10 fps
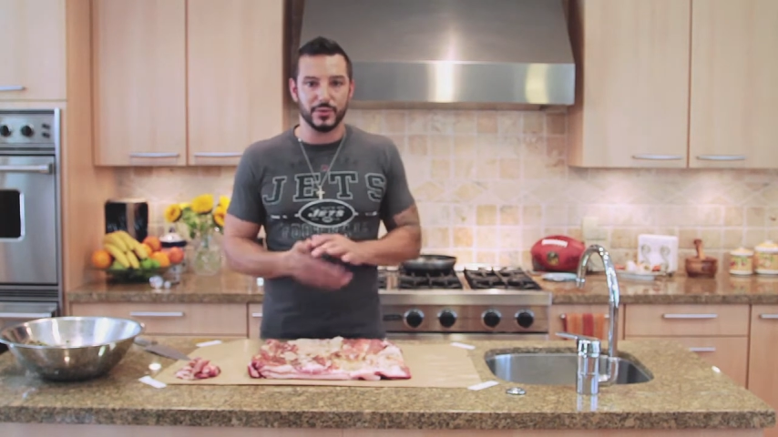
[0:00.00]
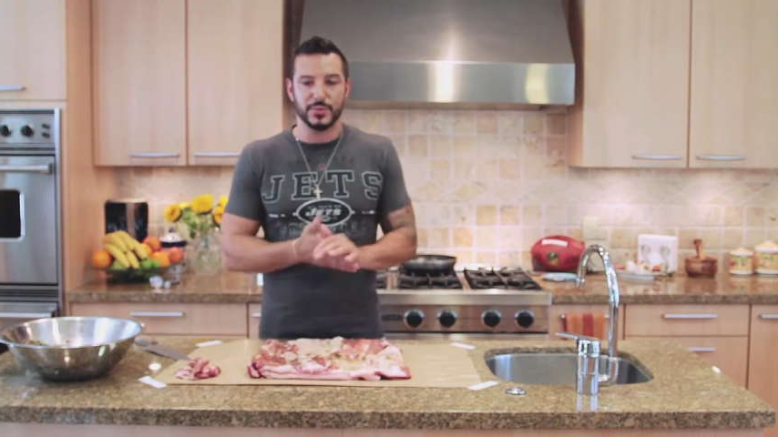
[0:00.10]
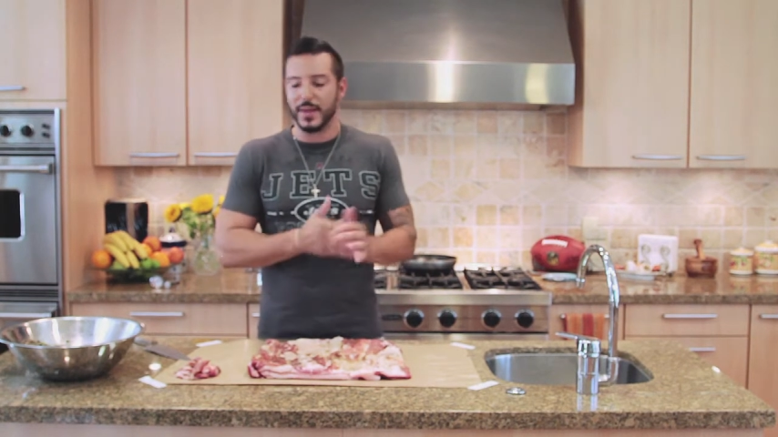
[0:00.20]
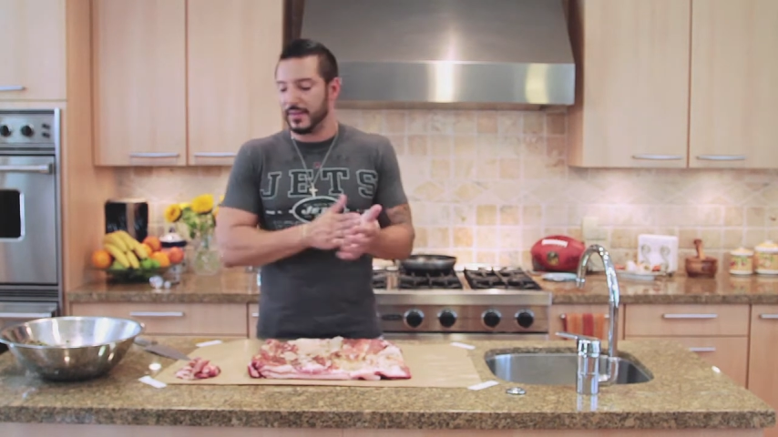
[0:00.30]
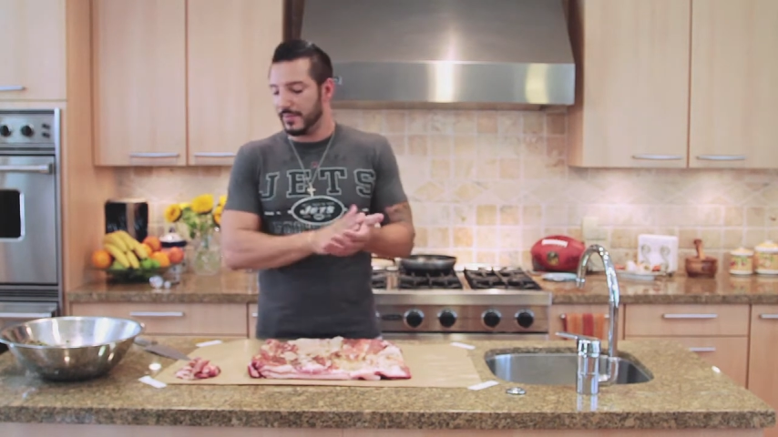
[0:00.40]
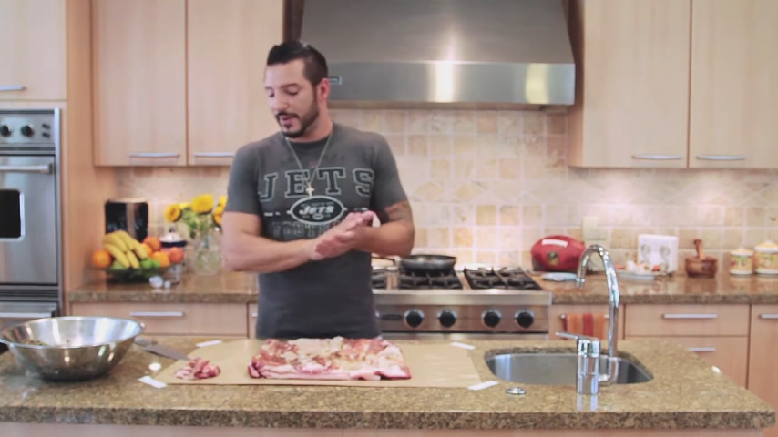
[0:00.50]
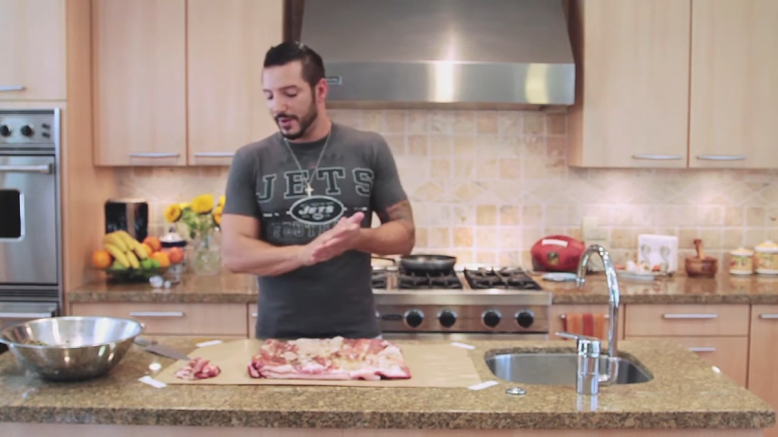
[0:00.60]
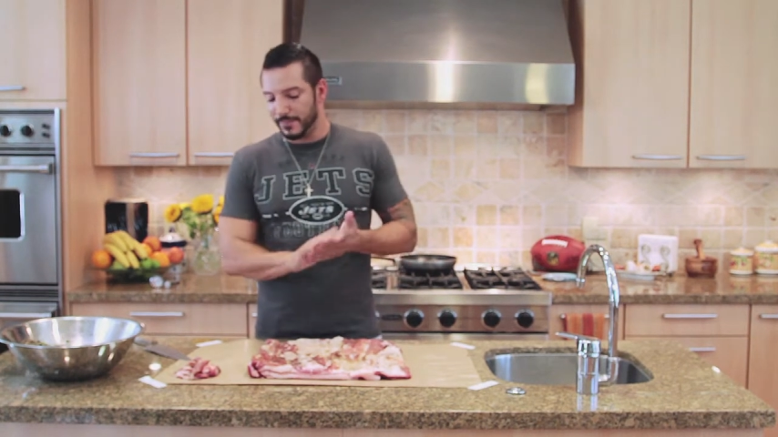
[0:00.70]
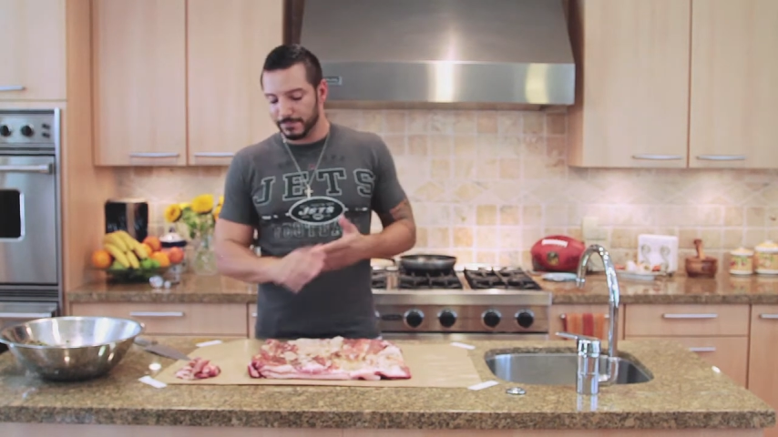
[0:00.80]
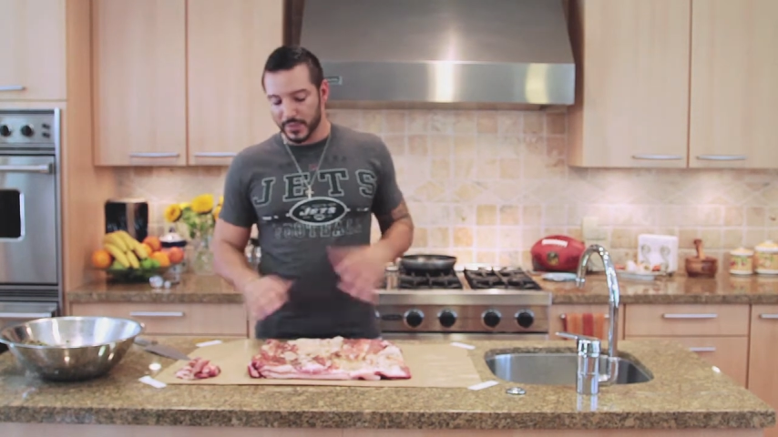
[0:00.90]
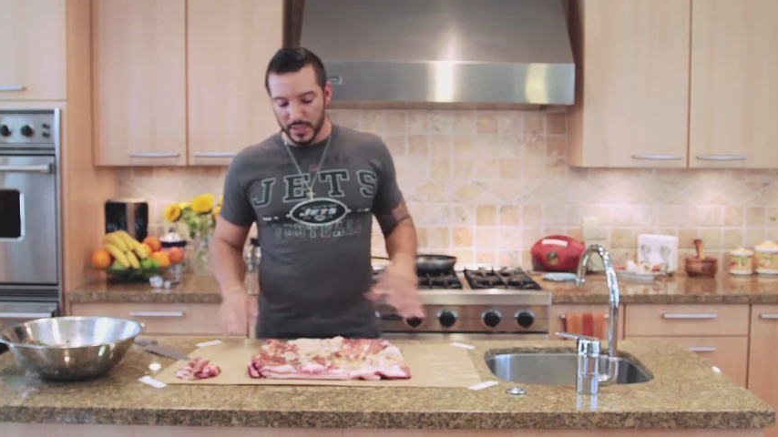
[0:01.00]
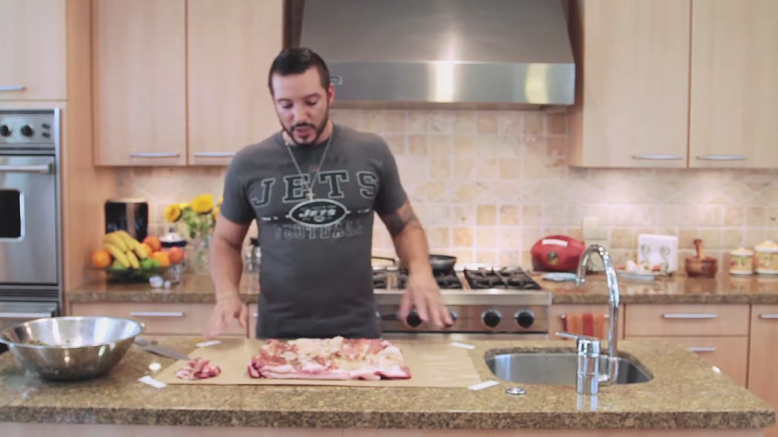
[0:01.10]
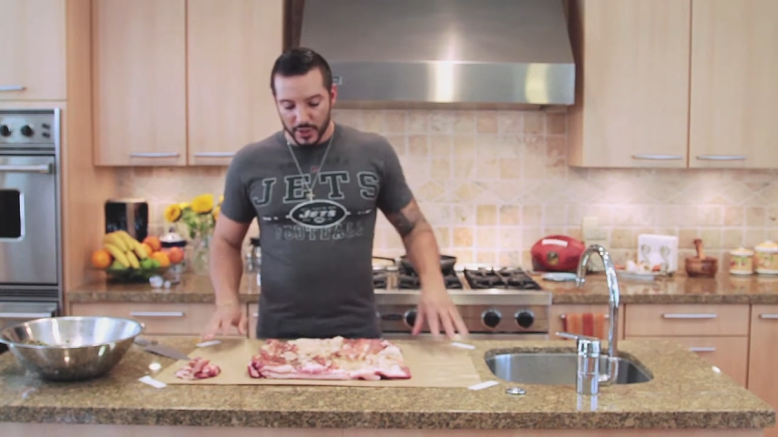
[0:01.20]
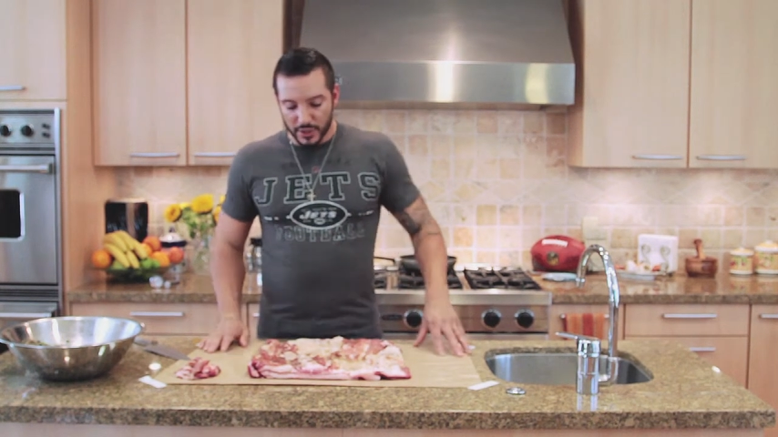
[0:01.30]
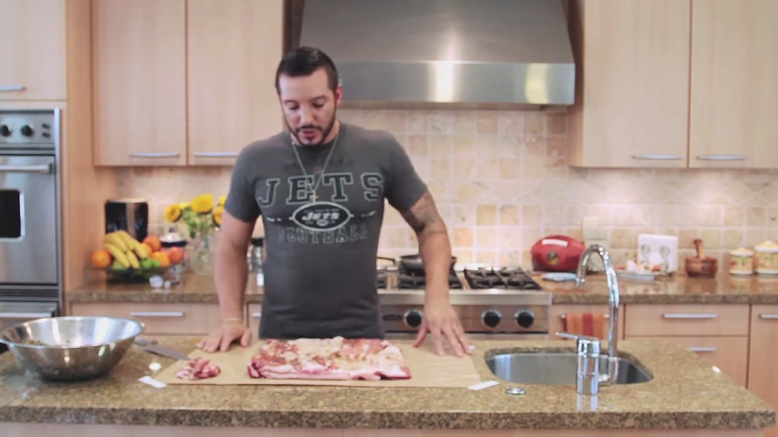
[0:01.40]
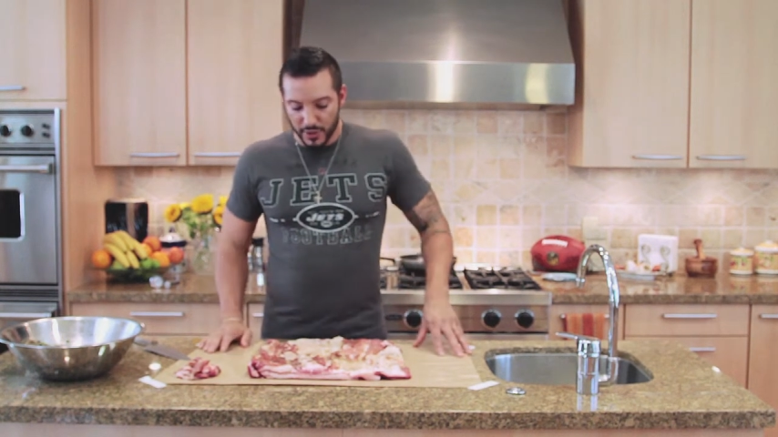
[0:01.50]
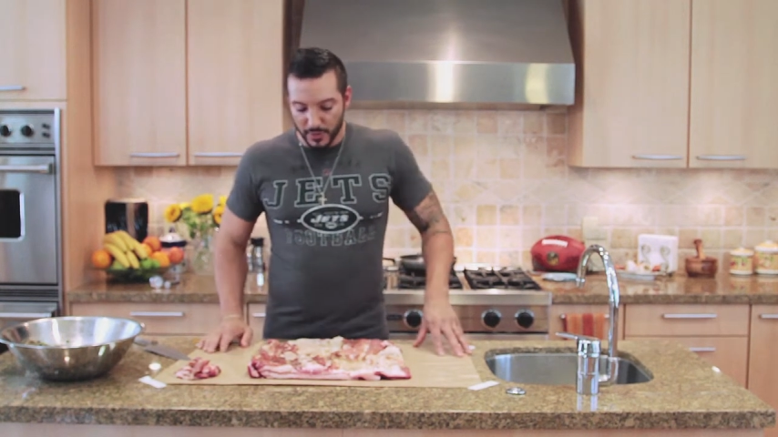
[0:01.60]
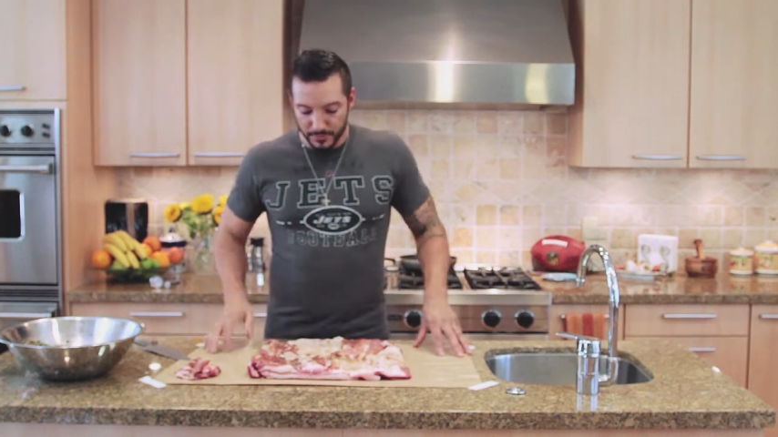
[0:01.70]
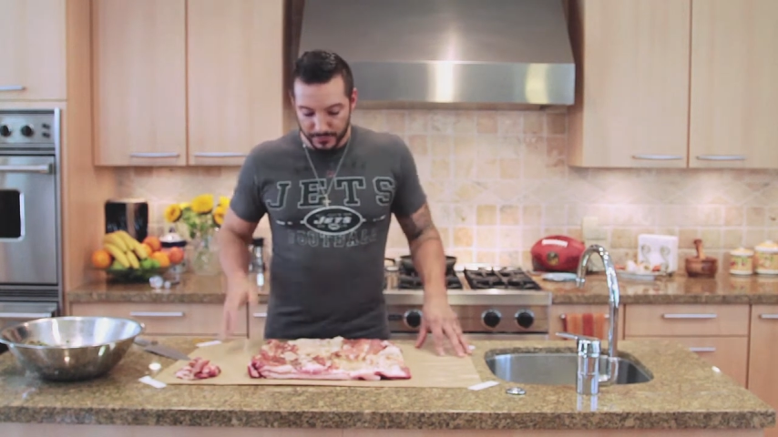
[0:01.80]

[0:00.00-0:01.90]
Who's better than me, right? So,